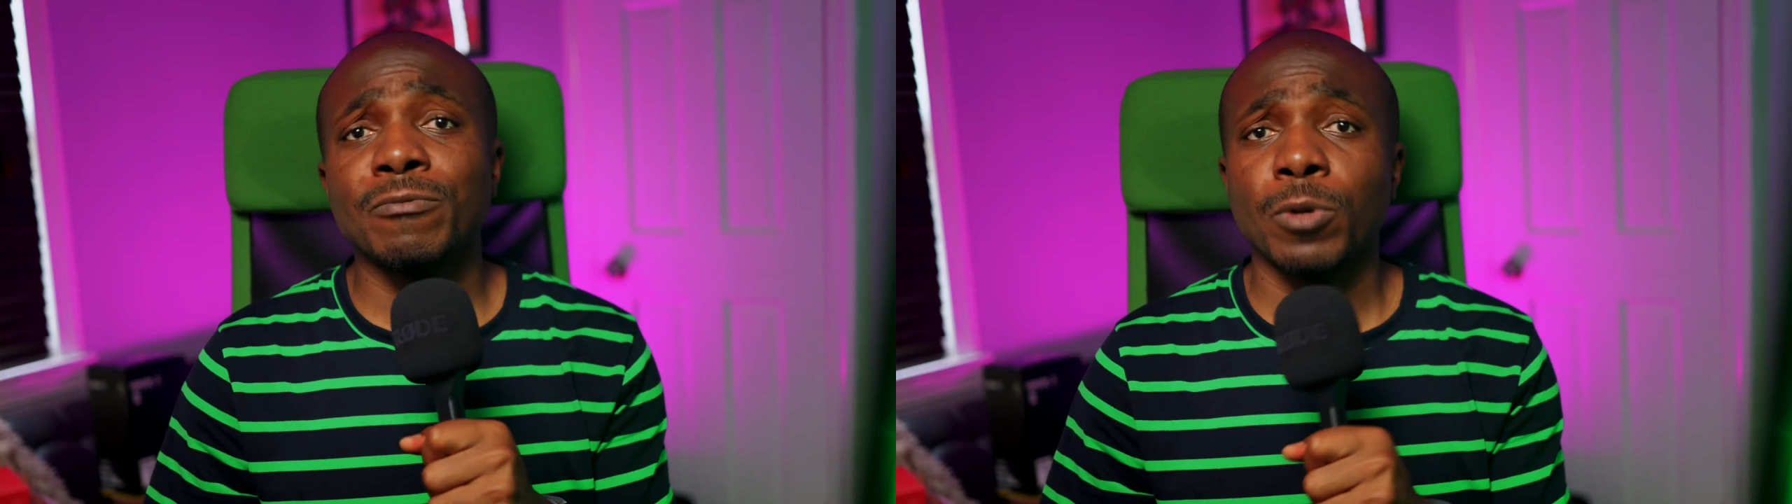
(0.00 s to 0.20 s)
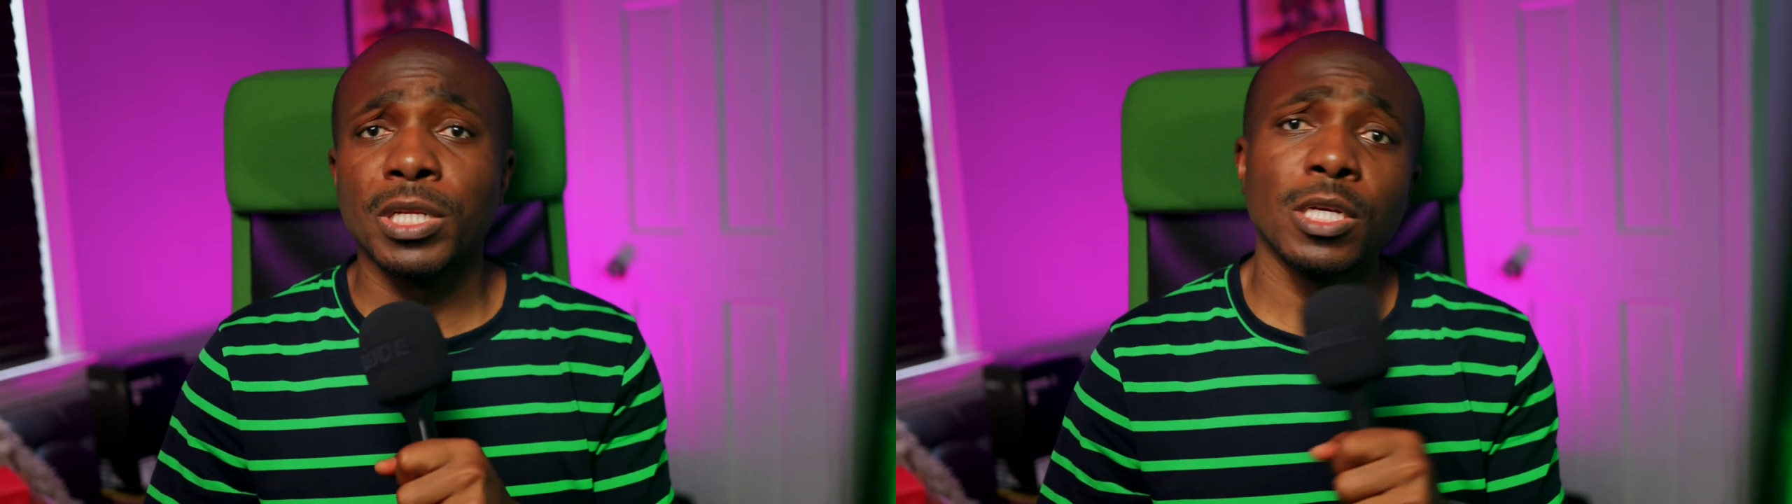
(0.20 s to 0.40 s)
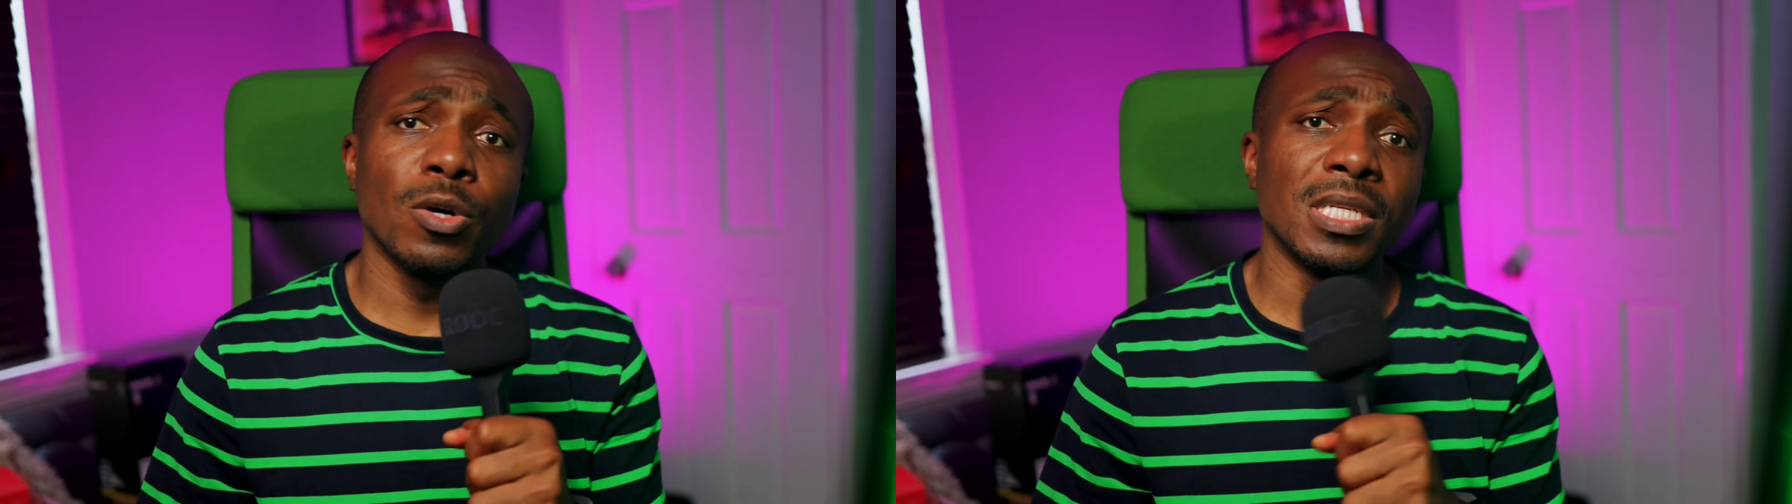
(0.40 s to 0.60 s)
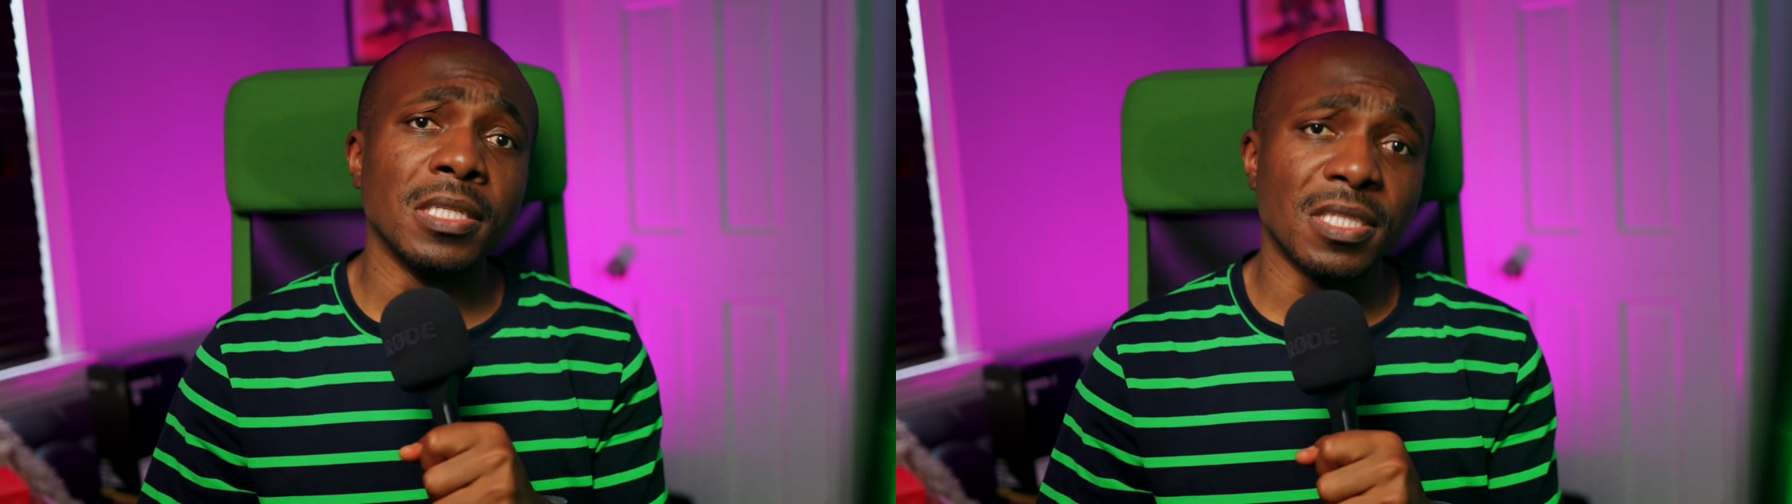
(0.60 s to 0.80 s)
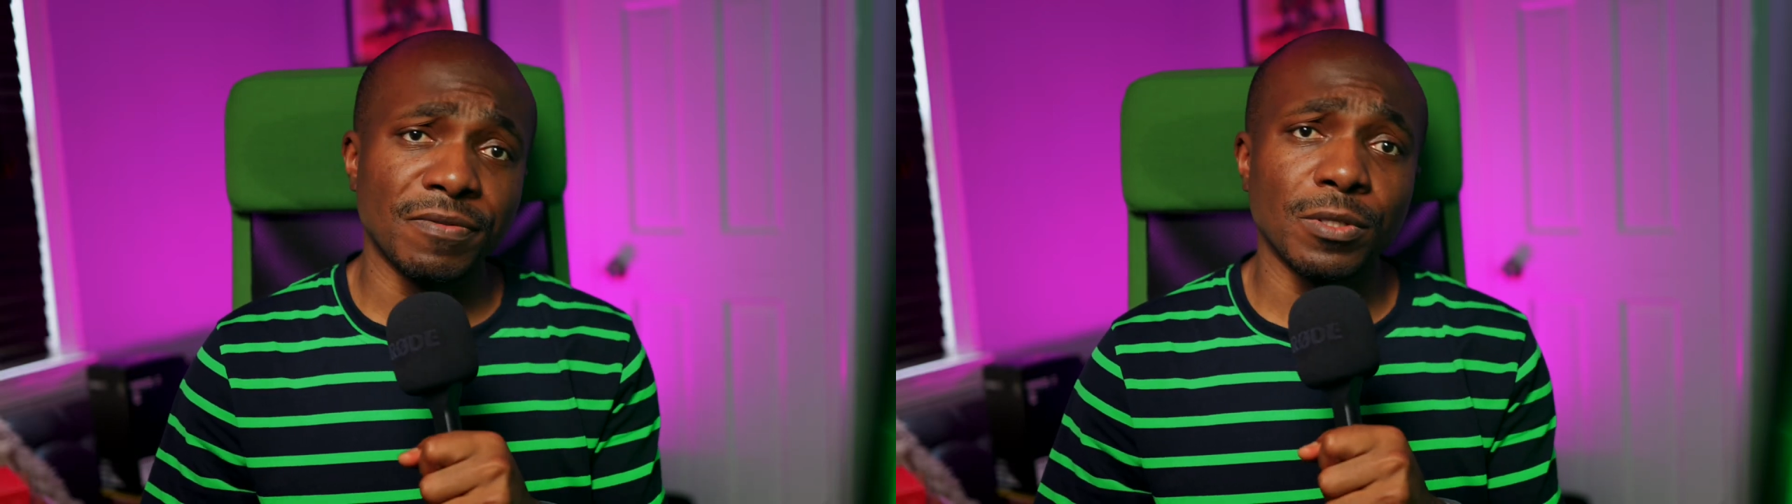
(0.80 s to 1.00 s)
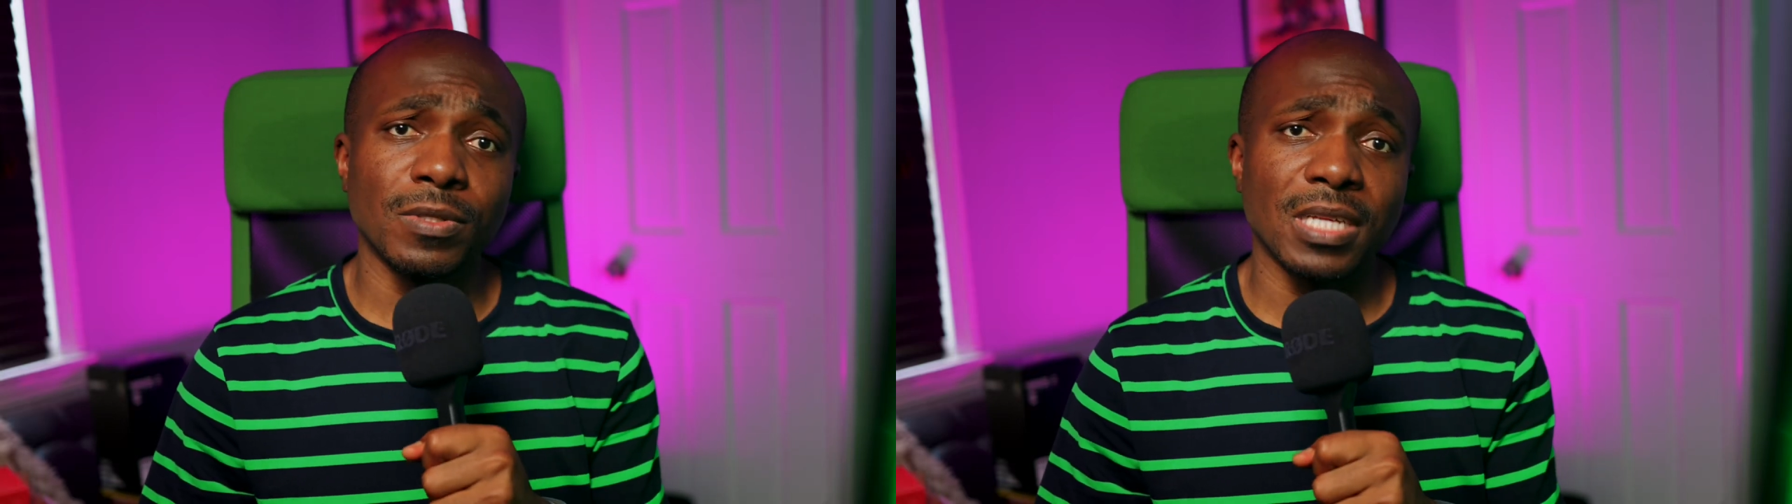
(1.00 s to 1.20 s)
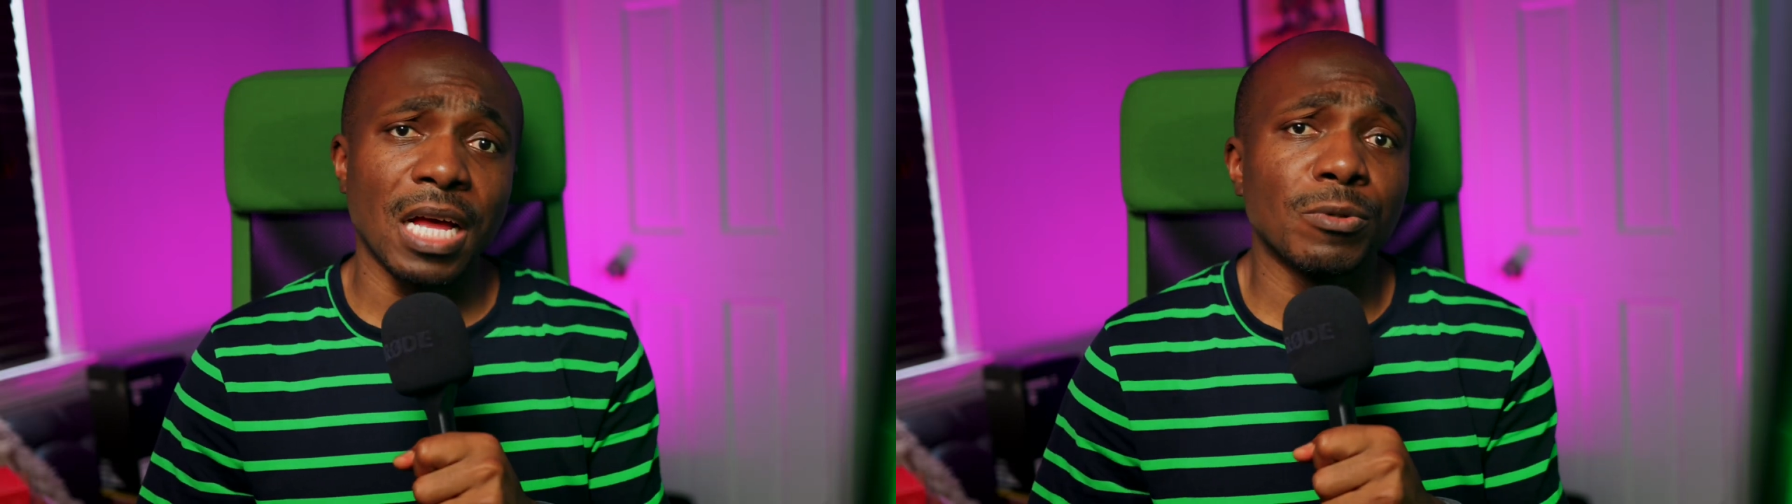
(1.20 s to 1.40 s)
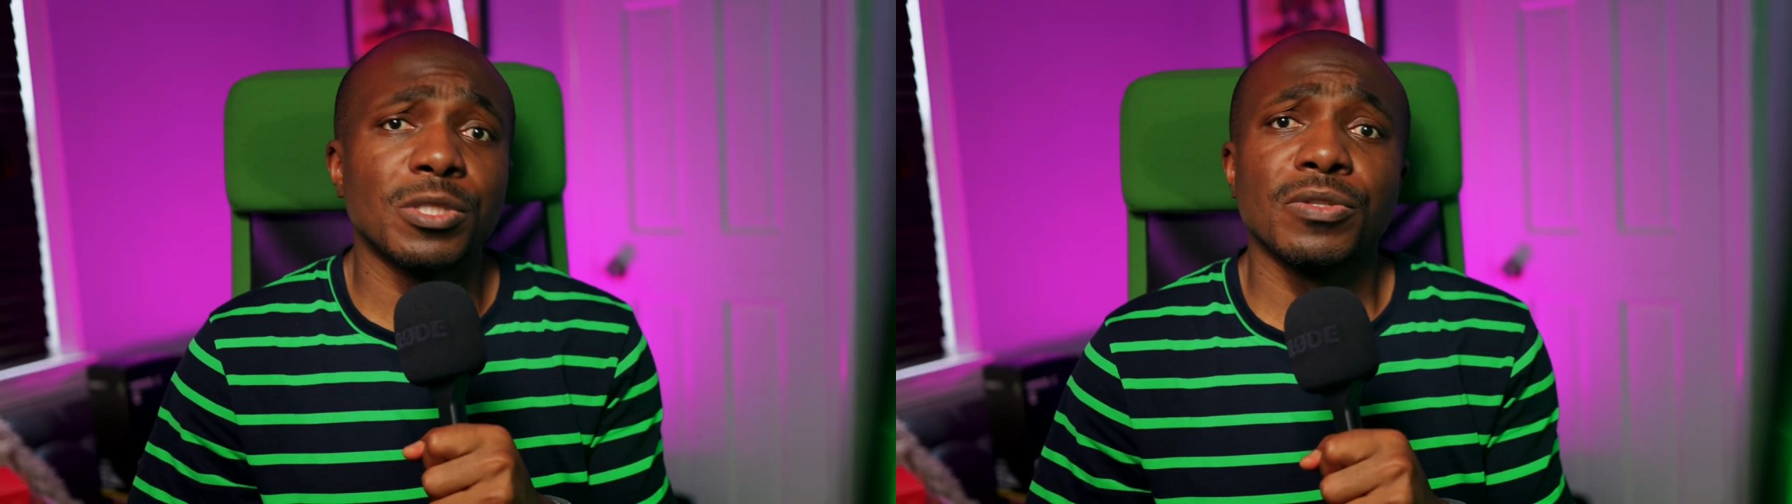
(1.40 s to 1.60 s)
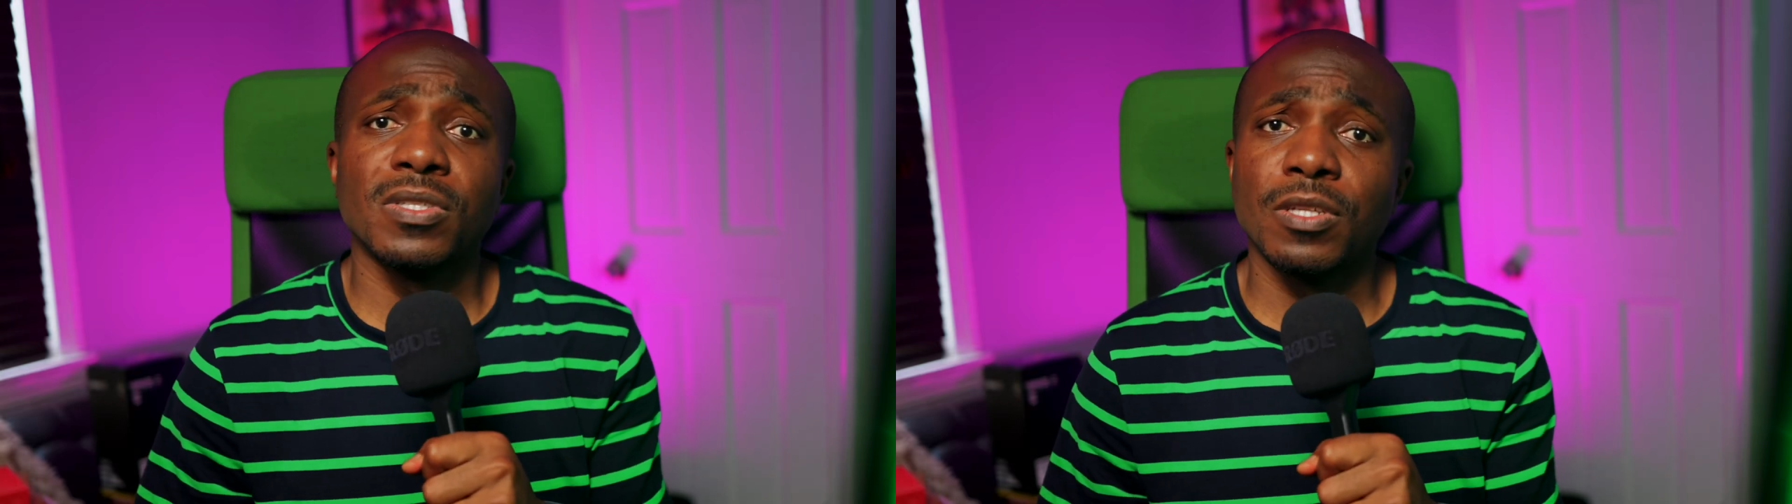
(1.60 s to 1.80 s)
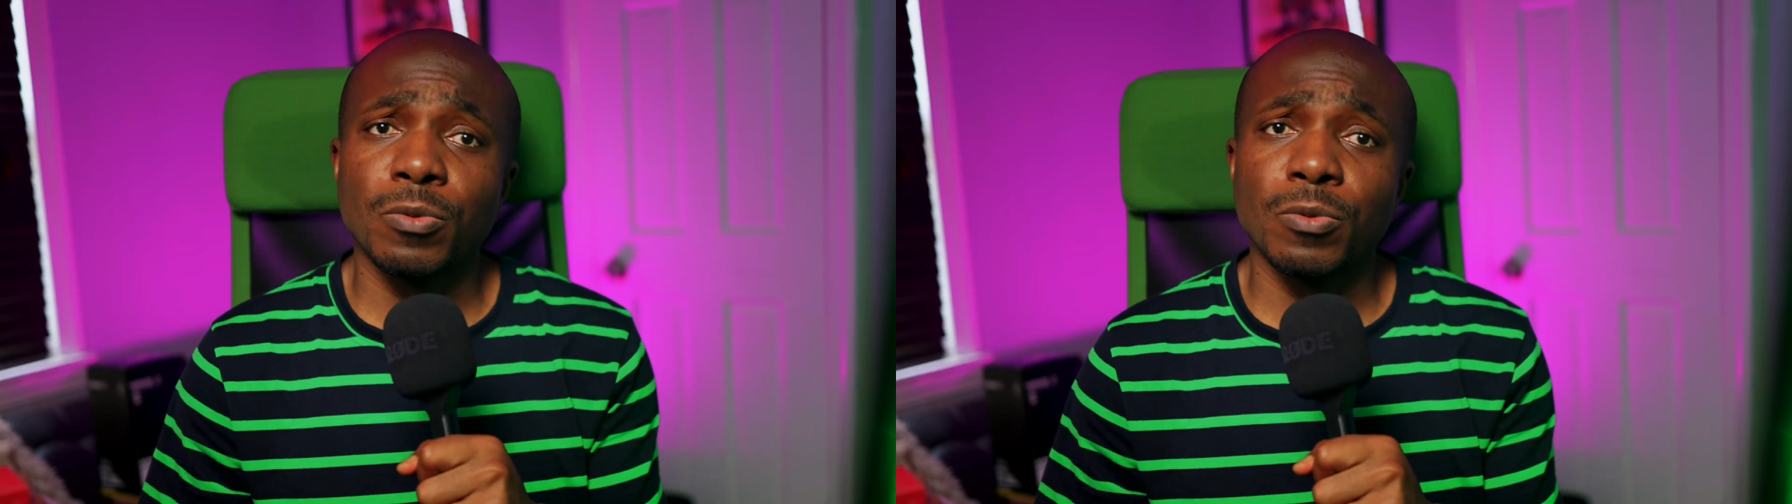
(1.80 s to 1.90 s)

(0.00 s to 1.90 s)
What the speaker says: run and gun interviews, I would use the